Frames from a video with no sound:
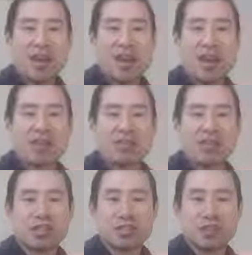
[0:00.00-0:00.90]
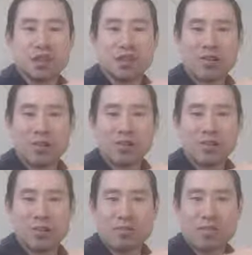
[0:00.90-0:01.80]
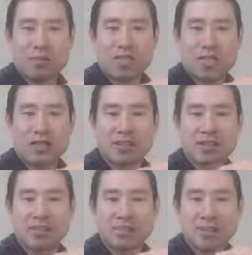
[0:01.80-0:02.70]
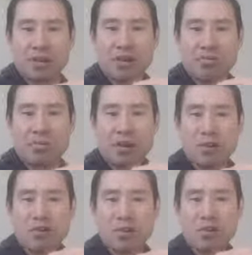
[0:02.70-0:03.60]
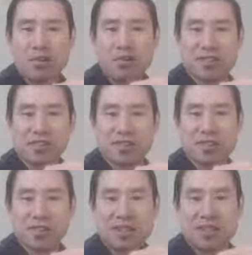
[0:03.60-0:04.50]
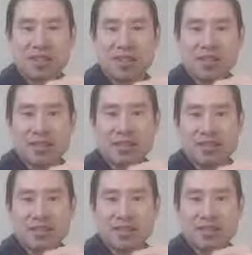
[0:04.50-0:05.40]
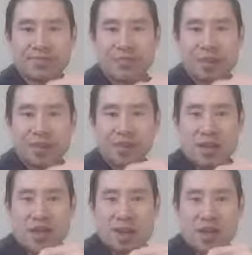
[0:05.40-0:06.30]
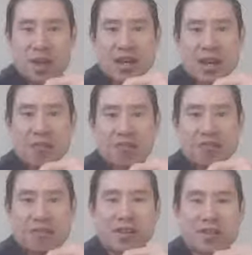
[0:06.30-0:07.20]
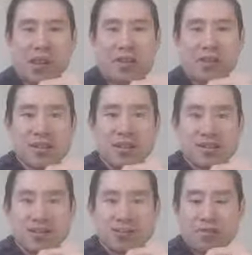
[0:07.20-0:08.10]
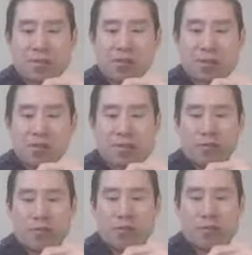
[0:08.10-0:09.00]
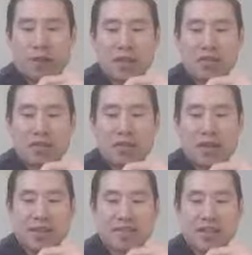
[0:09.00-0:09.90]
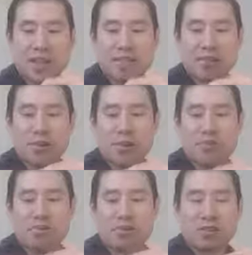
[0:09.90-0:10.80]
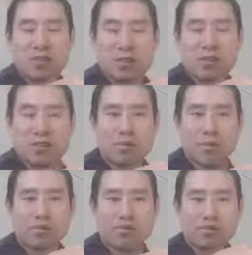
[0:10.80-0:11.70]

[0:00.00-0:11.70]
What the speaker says: and just beyond it on the tendon, rub across like this. And after you've done that for about 30 seconds on that point, you can move on to another point